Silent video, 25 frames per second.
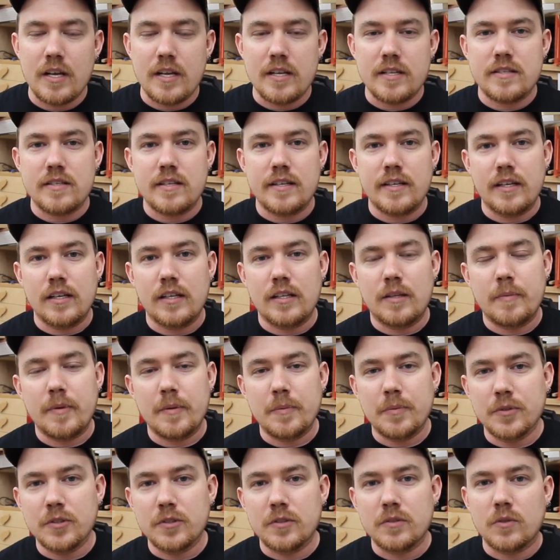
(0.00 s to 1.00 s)
and seeing other
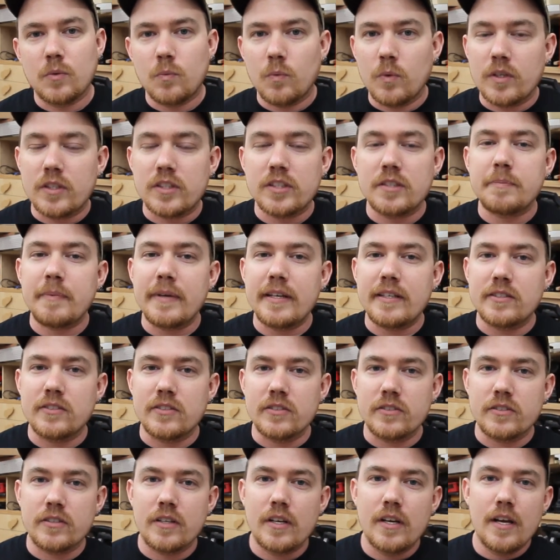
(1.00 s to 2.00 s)
people's
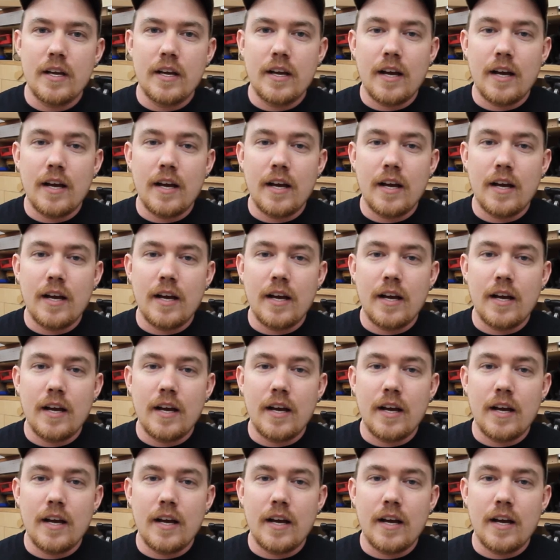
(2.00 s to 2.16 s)
workspaces.